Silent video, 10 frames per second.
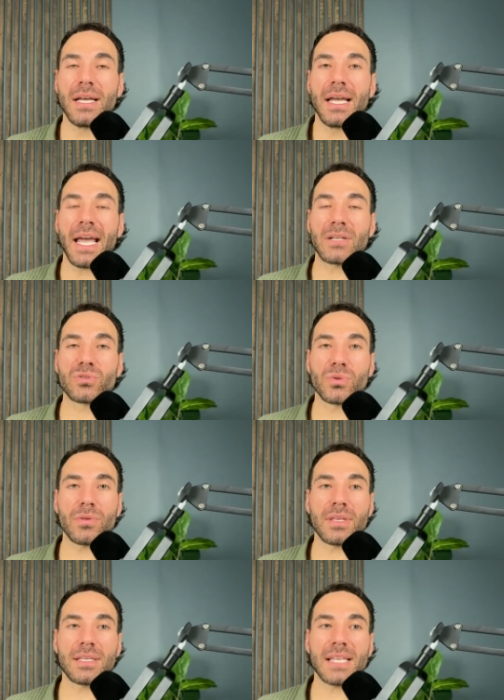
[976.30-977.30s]
And
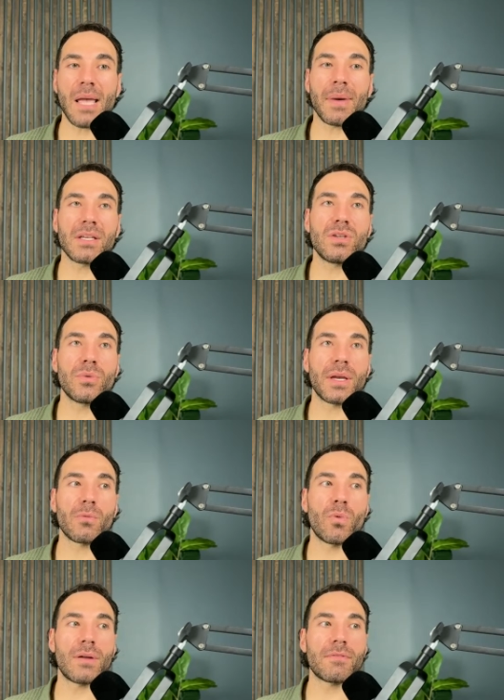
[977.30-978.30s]
truth is, am I doing
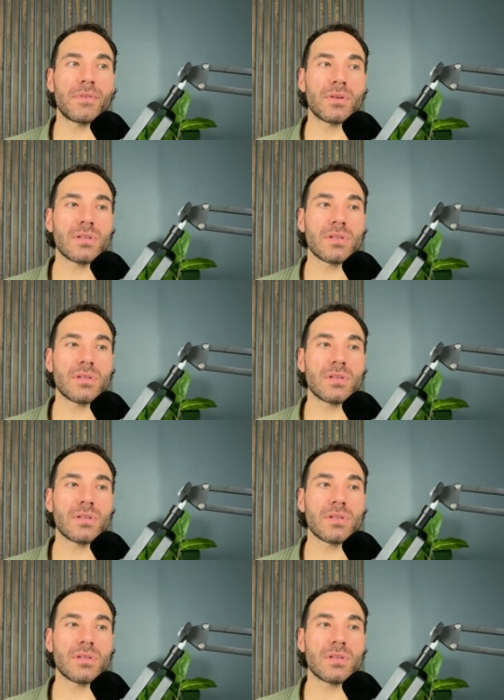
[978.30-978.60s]
what feels